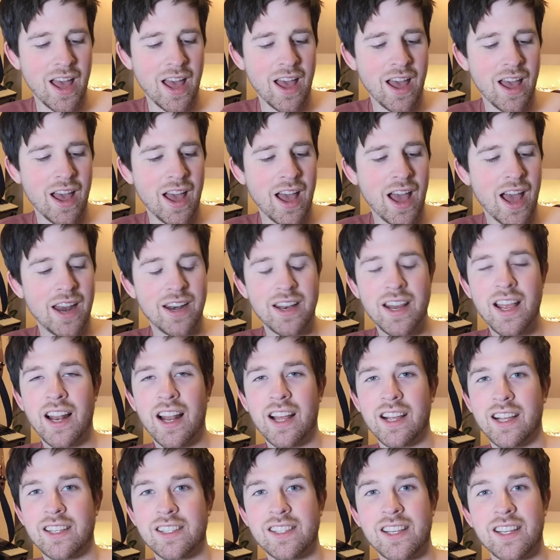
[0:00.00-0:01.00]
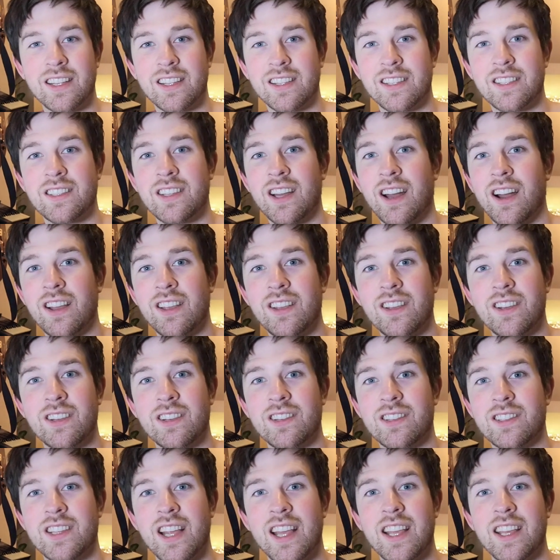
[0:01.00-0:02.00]
And yeah, like I said at the start,
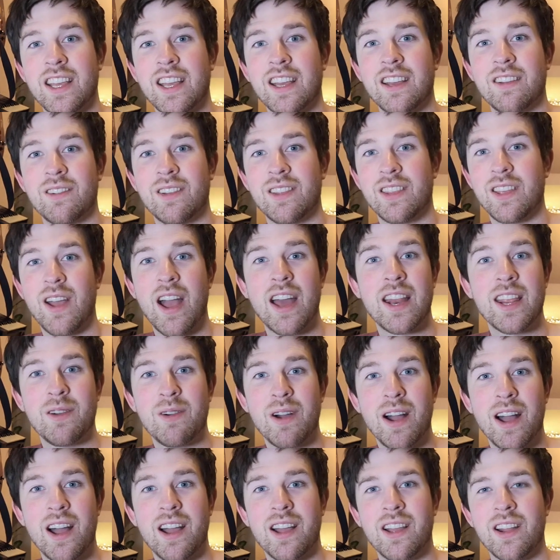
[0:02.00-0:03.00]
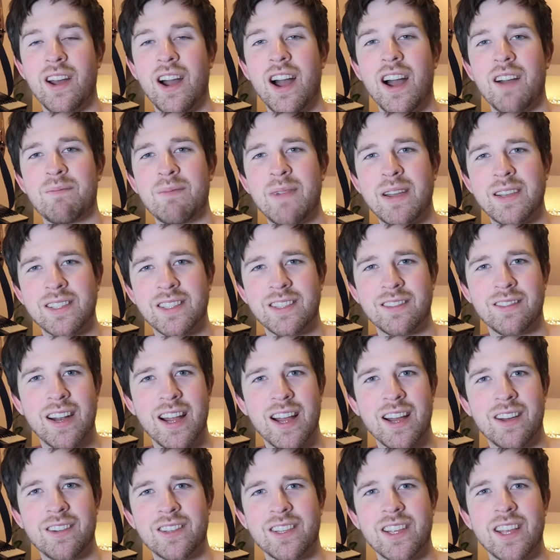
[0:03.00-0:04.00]
you can take it with you anywhere. I've
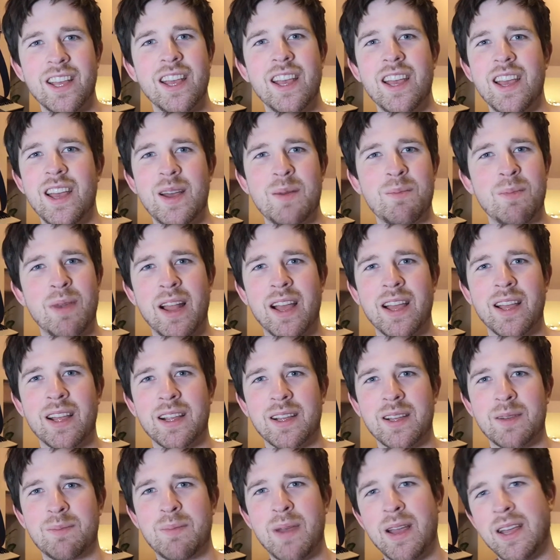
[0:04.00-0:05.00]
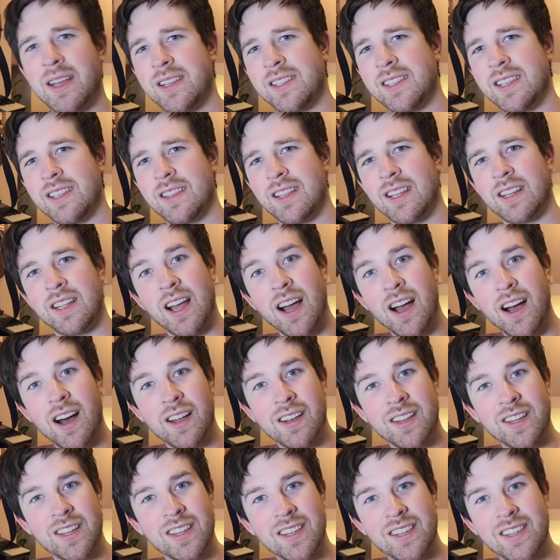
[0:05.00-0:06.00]
messed around playing bass in the
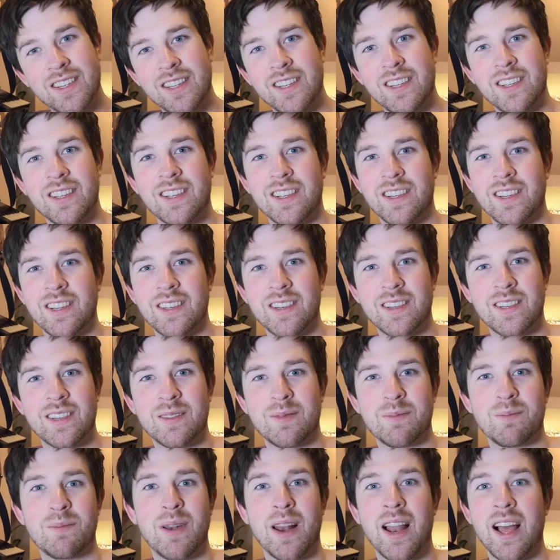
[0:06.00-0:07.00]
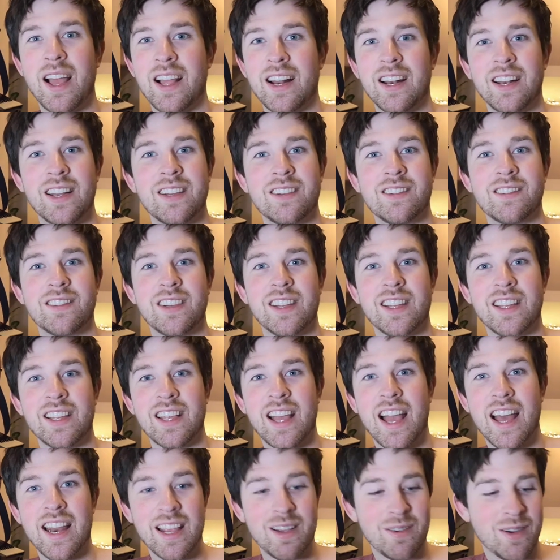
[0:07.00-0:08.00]
garden. You can play
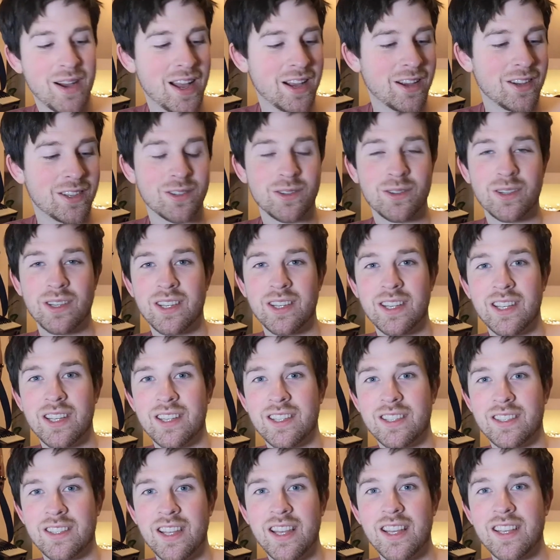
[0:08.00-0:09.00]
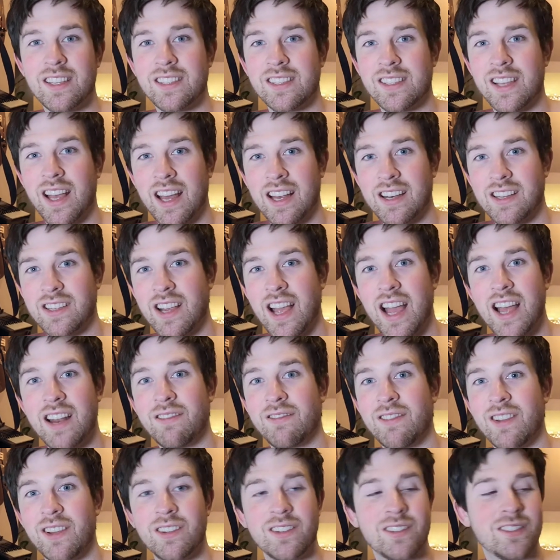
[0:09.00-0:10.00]
literally anywhere because all you need is this and
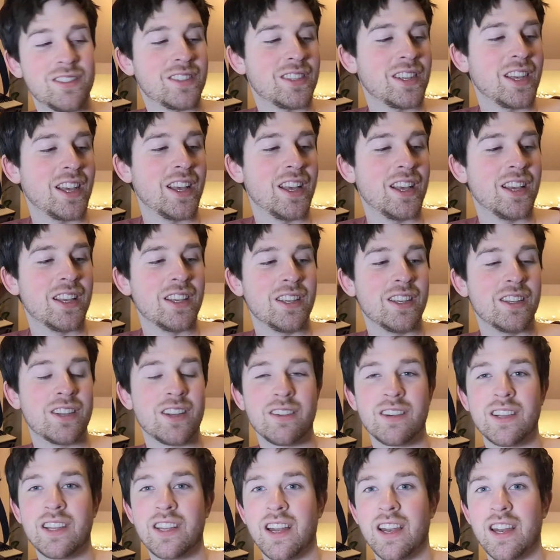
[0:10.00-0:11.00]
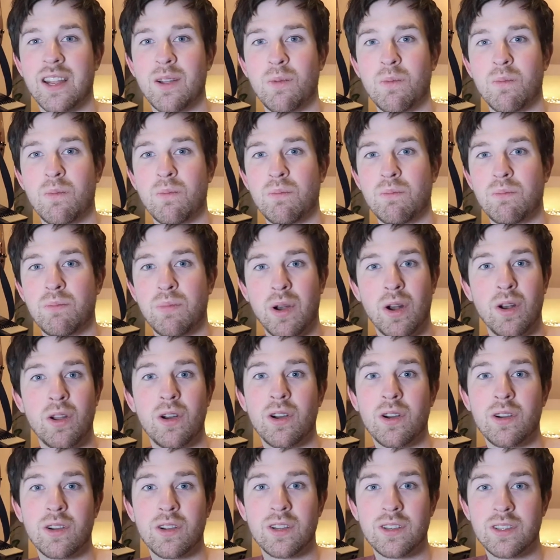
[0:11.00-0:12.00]
your headphones. You don't need any
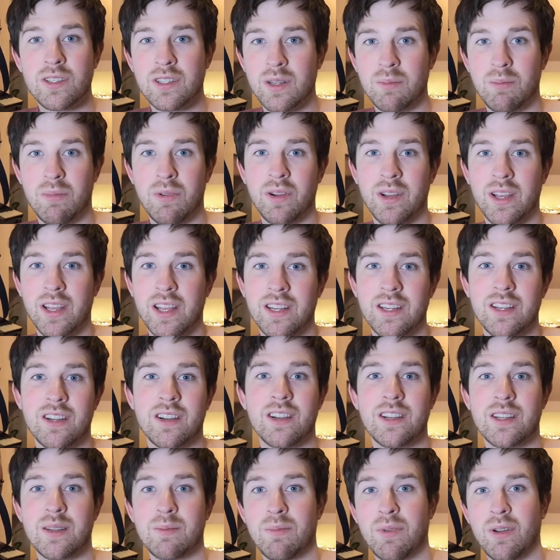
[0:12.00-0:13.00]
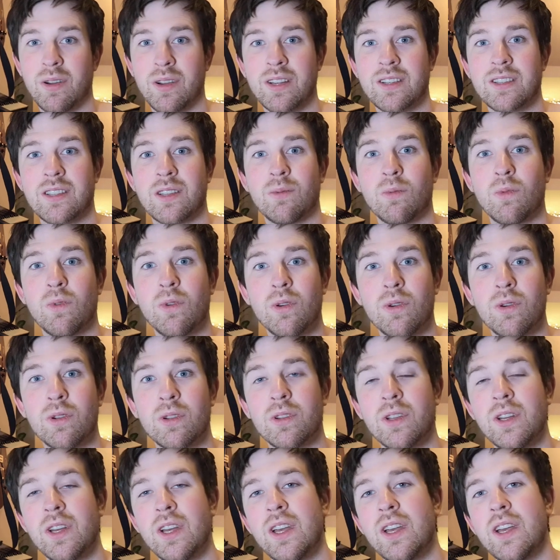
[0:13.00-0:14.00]
plug to plug in. You don't need to plug into the
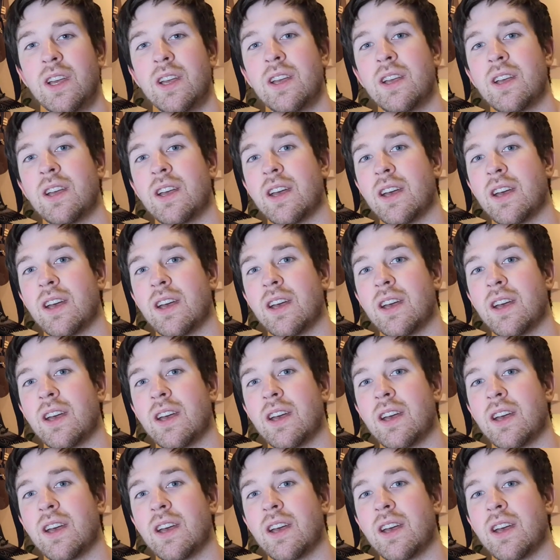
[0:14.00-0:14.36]
wall.